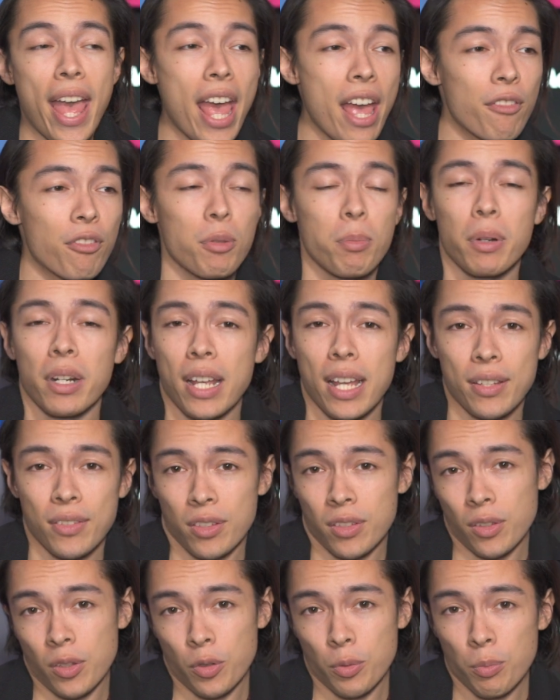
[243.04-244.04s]
Everybody has
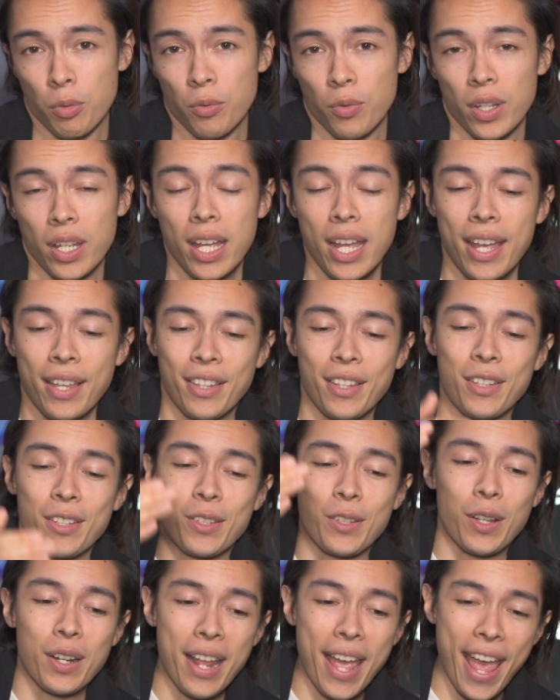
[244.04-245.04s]
seen this movie. This is on